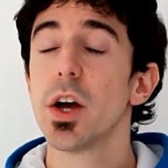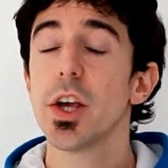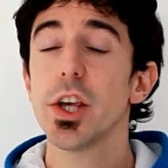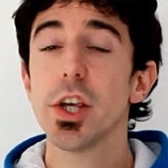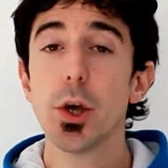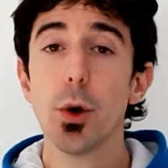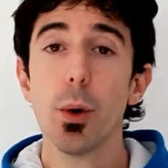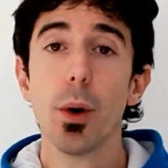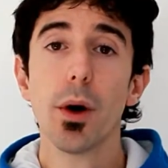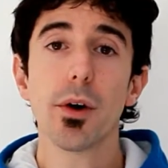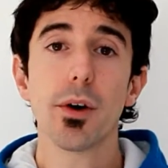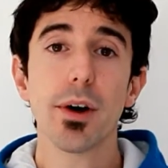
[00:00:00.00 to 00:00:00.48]

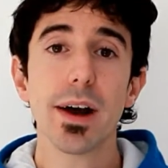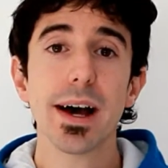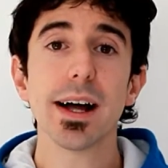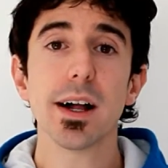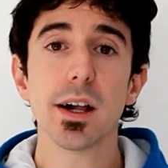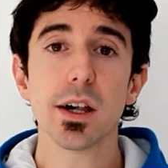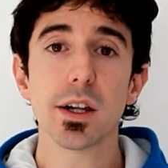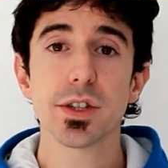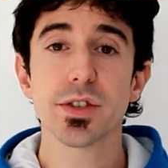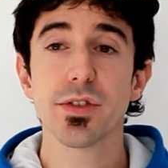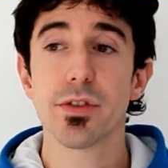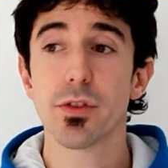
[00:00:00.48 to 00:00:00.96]

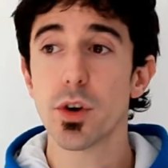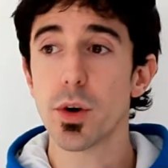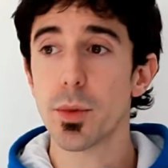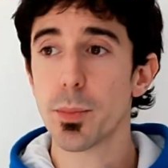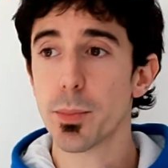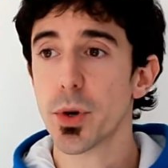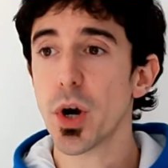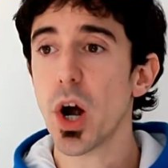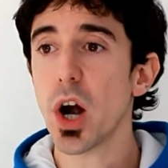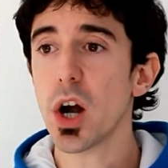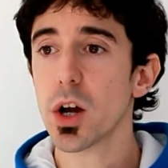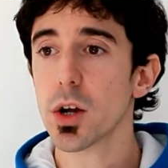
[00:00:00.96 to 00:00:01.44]
URLs for a
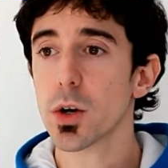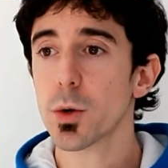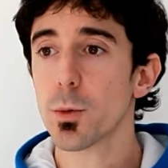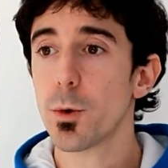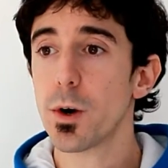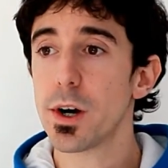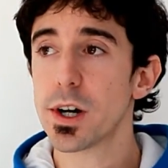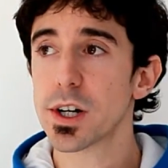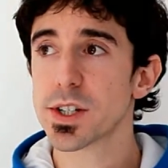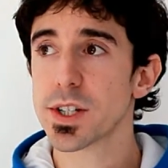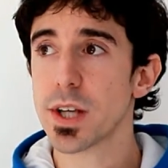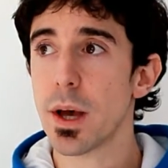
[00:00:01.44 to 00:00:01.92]
product
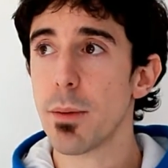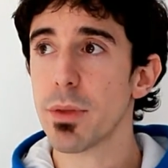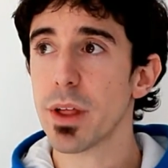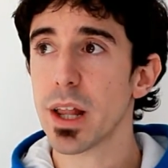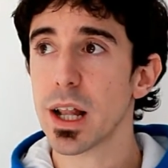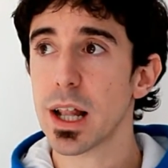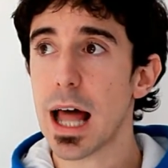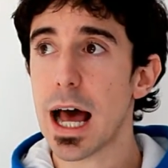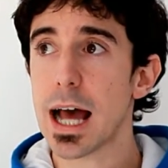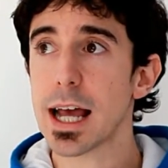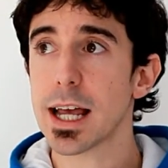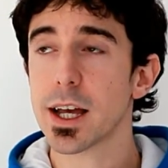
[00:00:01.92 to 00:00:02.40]
were
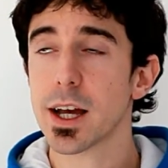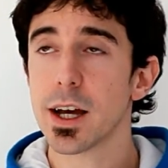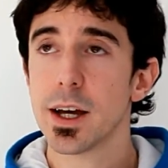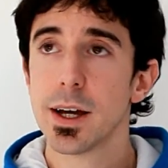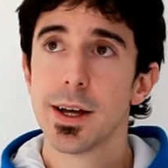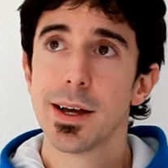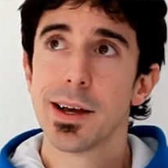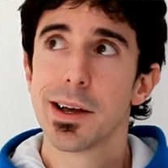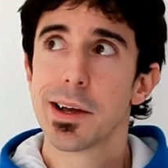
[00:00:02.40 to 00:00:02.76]
something like,